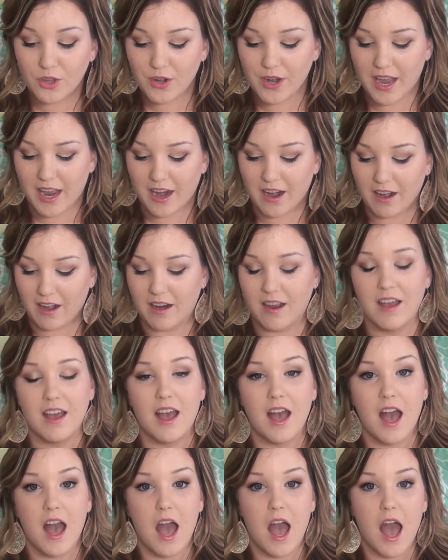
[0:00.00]
hair,
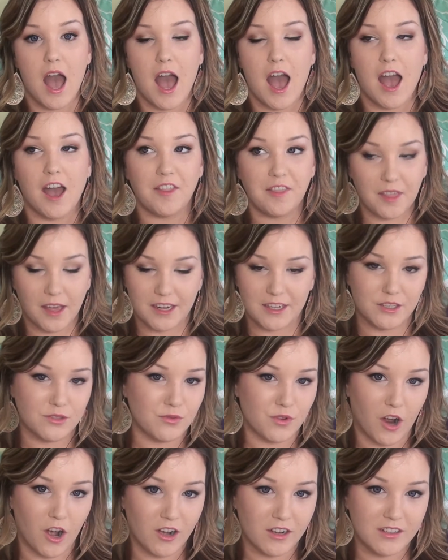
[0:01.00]
and that is
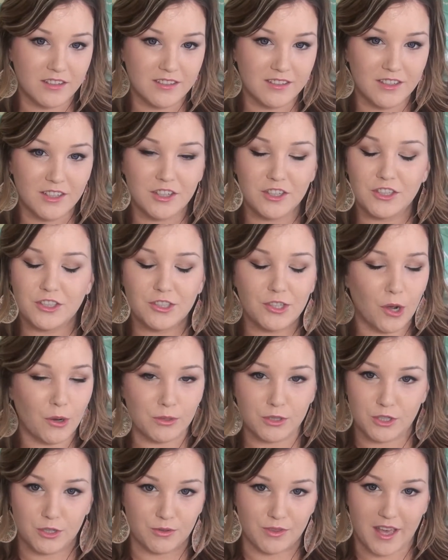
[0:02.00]
wrong.
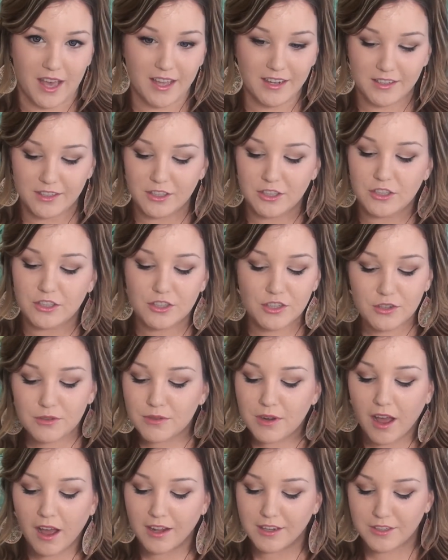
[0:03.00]
Don't do that. Do
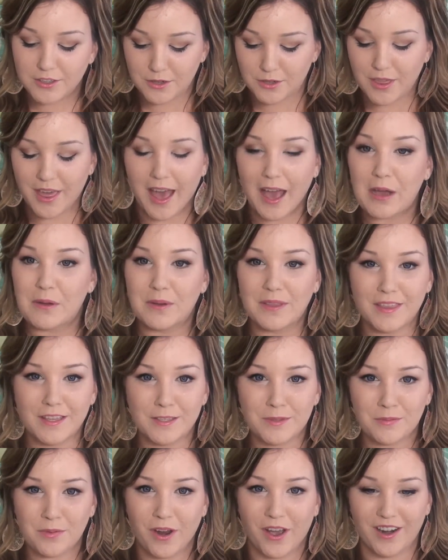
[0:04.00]
not do that with
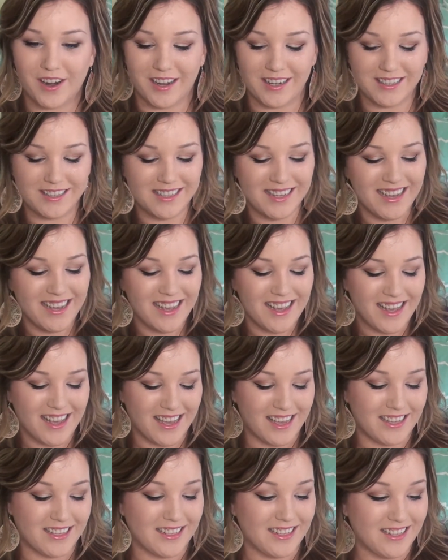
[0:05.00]
this product.
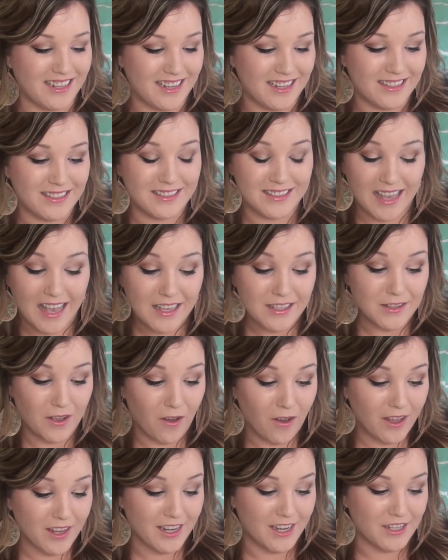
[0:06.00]
It says
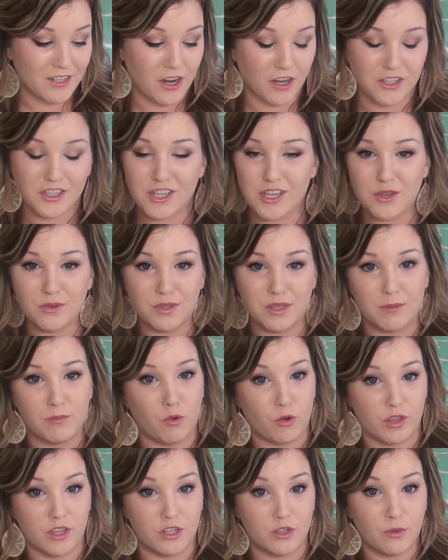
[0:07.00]
on it not to use it
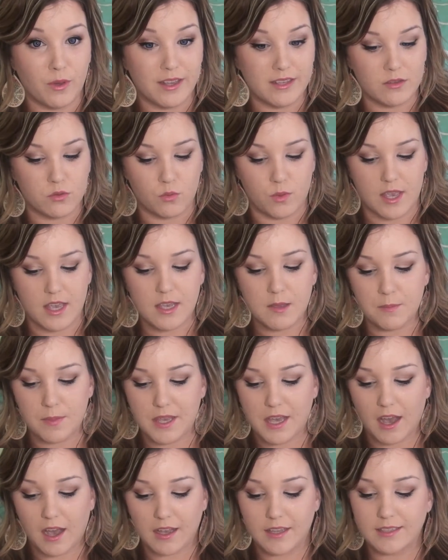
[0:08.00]
more than twice a week
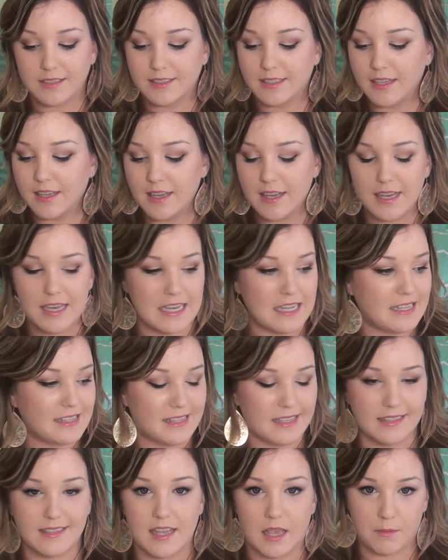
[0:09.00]
because it's
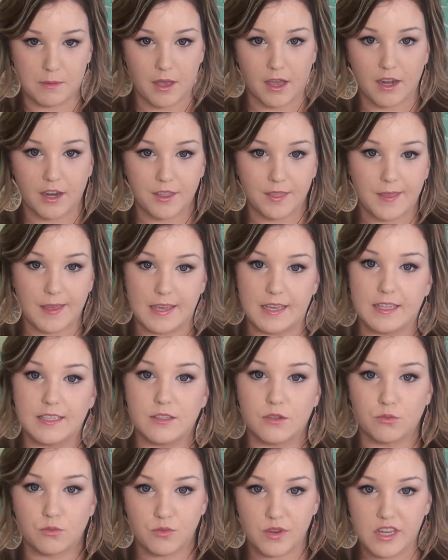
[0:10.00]
the same kind of thing.
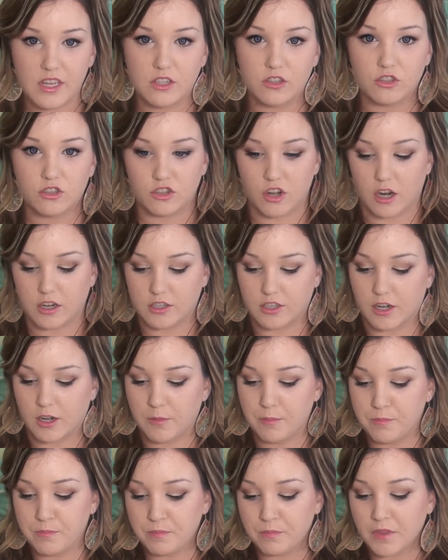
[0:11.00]
It's a
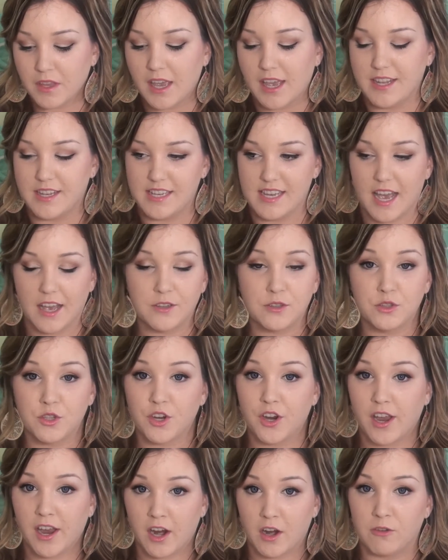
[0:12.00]
reconstructor. And yes,
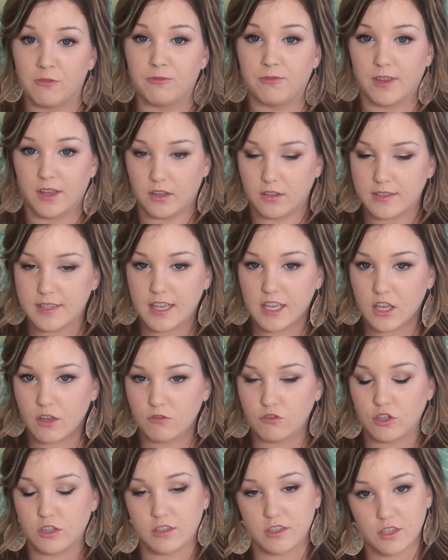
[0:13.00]
your hair feels like
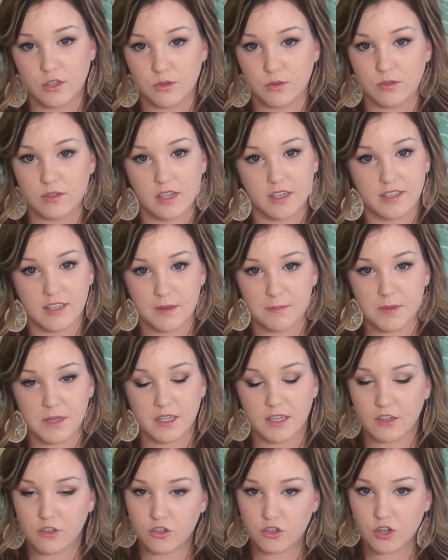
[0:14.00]
you've just used a deep
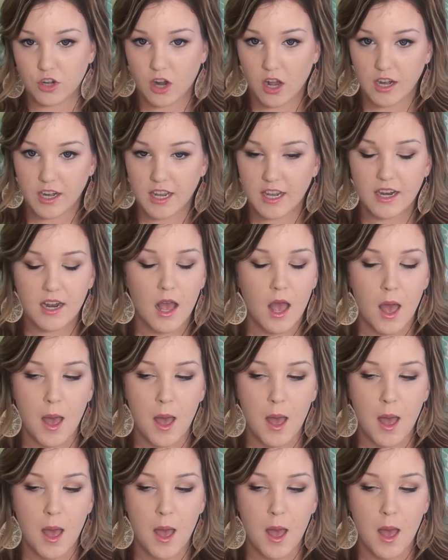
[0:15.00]
conditioner on it,